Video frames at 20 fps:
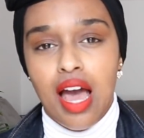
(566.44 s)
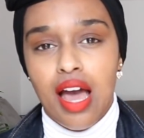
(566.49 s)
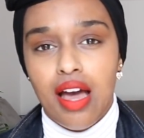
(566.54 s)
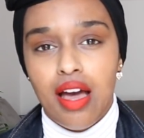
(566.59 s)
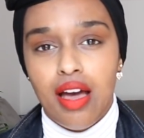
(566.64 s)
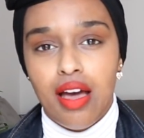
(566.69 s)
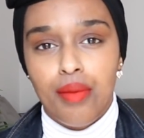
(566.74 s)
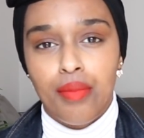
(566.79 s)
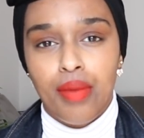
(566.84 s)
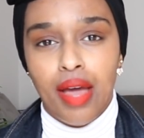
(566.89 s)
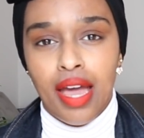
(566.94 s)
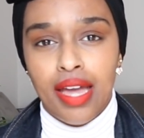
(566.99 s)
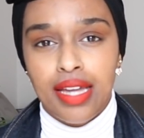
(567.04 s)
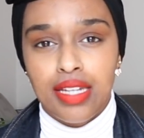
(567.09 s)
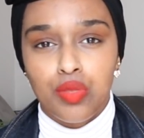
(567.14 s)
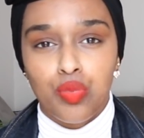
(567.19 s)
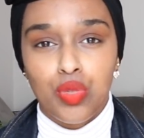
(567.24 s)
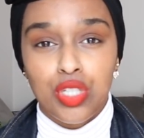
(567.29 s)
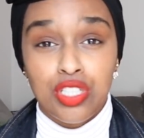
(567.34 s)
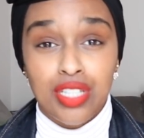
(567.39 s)

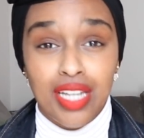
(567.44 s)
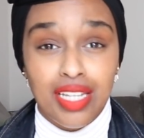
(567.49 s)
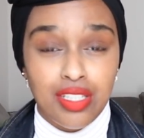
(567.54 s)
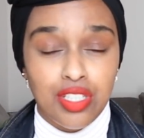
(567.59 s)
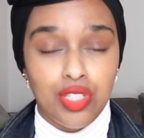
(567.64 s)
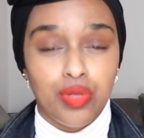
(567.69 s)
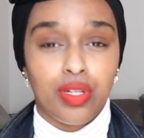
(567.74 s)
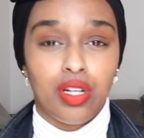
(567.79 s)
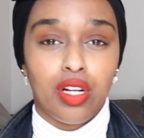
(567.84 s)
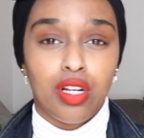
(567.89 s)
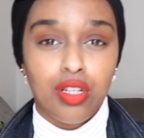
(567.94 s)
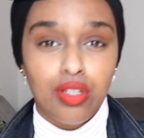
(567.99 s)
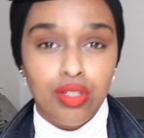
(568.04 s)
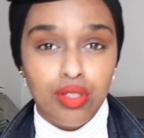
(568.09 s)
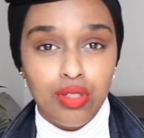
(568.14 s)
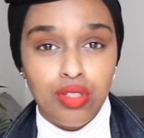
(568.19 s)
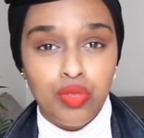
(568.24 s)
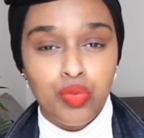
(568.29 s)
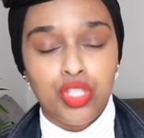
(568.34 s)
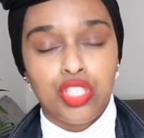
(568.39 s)
and which data to
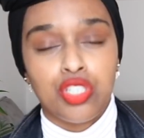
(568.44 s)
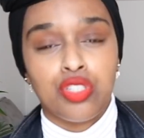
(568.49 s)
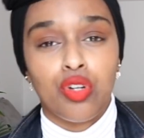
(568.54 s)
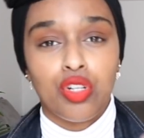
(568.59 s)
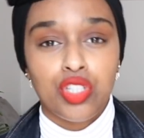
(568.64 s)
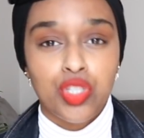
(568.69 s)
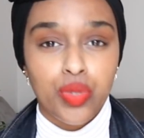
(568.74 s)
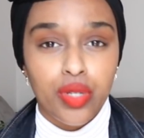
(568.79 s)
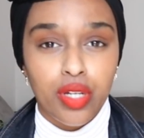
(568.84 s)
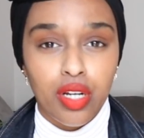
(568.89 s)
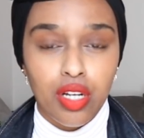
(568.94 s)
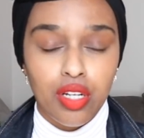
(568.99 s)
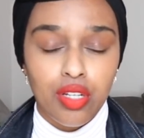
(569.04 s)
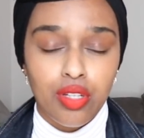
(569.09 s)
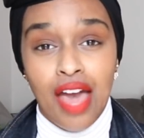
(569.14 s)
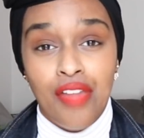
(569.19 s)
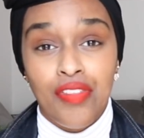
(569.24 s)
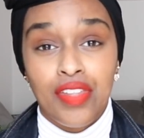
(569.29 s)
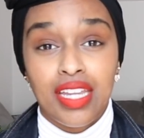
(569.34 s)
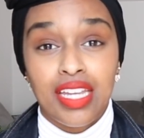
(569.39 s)
include, which not to
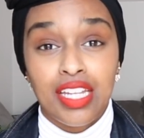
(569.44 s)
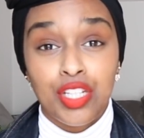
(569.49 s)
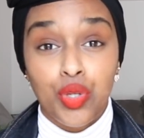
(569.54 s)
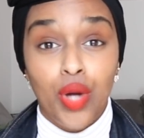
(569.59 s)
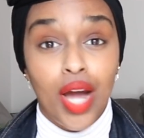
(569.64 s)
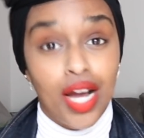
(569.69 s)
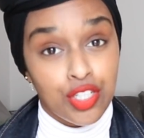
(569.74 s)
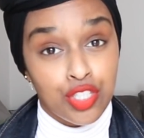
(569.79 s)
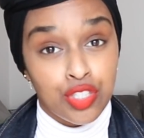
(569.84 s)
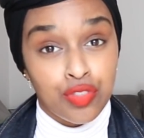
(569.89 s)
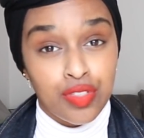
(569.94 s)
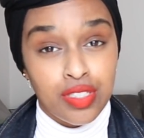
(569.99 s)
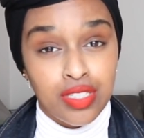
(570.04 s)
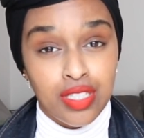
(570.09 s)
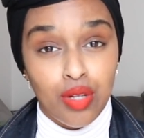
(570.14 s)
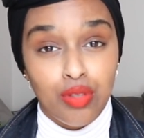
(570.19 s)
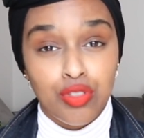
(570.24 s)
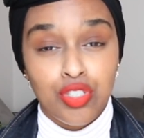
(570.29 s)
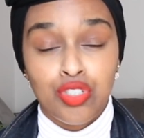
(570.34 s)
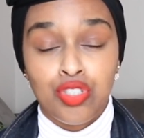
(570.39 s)
include. And then in your actual
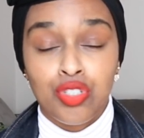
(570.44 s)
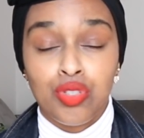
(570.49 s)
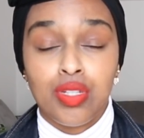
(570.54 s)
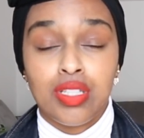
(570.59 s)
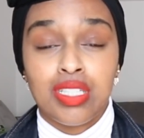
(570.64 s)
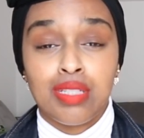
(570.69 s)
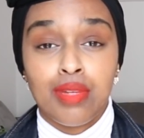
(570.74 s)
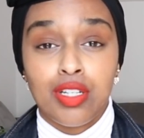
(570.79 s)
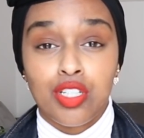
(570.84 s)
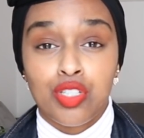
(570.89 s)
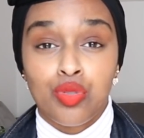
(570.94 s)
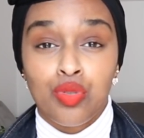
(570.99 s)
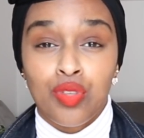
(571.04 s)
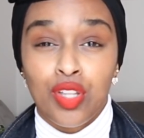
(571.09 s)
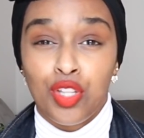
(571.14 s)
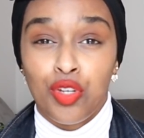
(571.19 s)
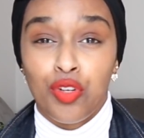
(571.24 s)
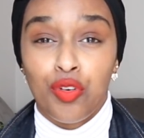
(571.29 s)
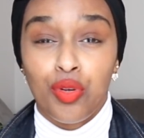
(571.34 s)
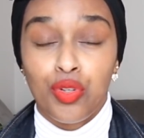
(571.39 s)
results, you do need to make sure
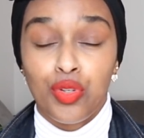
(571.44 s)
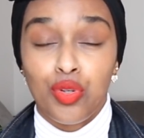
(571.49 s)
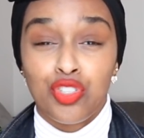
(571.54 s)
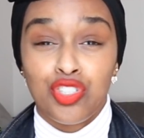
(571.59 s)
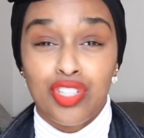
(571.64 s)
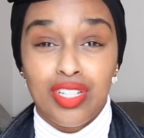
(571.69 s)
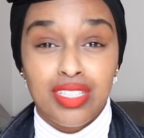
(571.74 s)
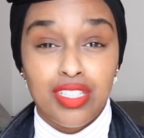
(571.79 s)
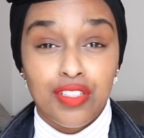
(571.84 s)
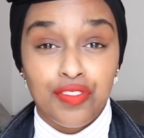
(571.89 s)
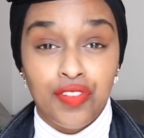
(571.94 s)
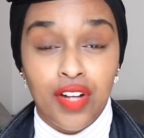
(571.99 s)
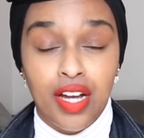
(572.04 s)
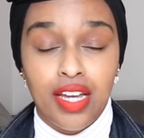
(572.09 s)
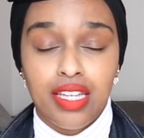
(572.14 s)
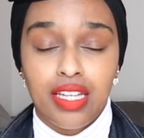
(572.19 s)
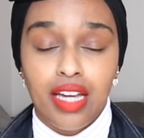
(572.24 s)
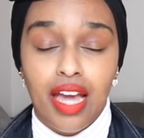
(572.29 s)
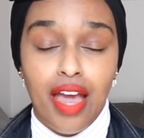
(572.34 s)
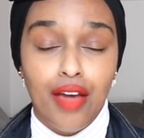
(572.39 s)
that you're
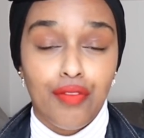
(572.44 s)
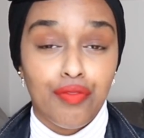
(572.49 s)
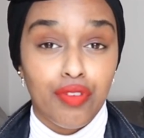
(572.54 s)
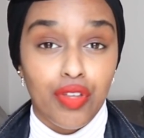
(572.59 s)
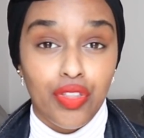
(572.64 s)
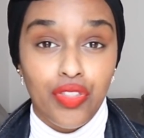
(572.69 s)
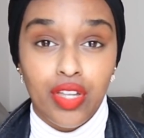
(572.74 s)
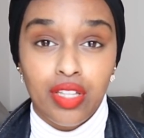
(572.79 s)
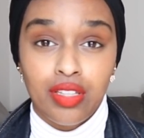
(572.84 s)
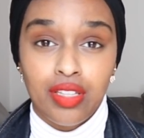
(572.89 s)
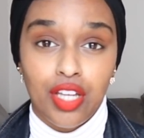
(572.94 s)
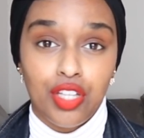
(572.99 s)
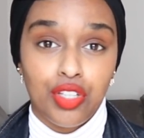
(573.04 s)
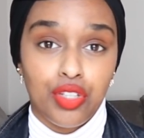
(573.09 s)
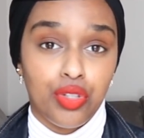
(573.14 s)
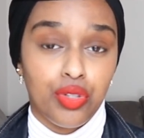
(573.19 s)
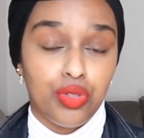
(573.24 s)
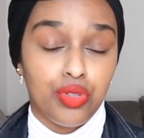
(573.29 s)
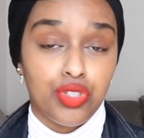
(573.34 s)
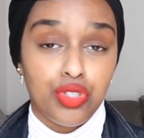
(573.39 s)
justifying everything that
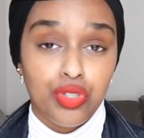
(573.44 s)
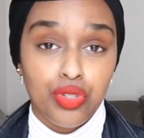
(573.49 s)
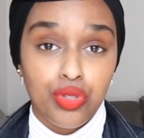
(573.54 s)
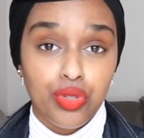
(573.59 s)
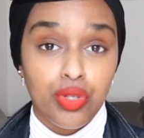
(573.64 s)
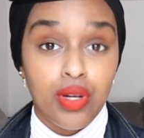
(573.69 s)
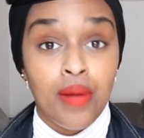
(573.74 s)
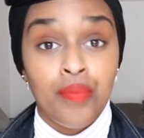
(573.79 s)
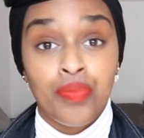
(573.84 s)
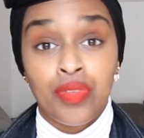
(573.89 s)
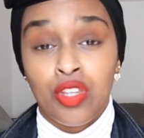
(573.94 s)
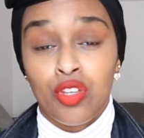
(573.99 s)
you do.